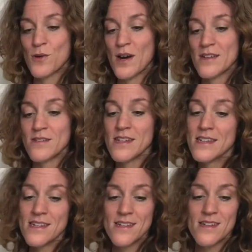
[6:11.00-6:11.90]
I
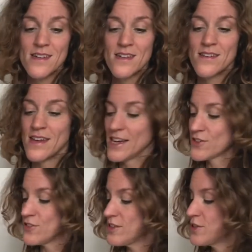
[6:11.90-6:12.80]
think they
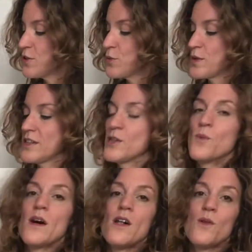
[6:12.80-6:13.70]
actually go really
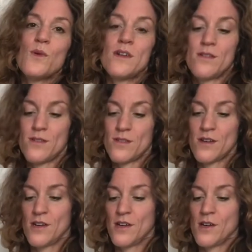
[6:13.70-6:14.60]
well with
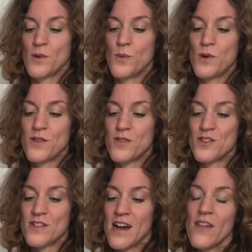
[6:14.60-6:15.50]
the
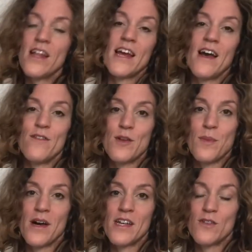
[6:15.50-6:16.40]
style that I have in
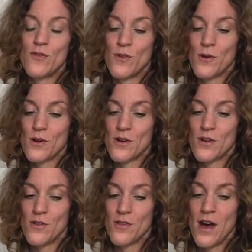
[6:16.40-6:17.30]
mind for
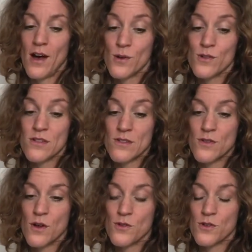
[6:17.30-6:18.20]
the house and
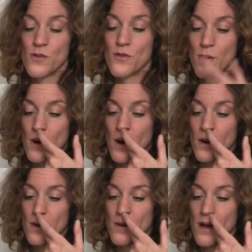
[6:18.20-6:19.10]
also for
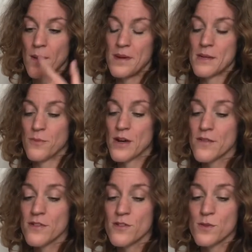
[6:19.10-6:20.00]
our bed and
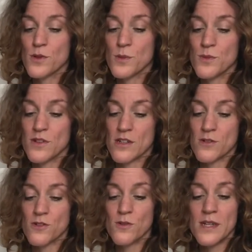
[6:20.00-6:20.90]
breakfast rooms and our
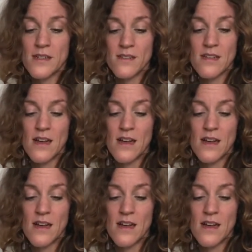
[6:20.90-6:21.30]
suites.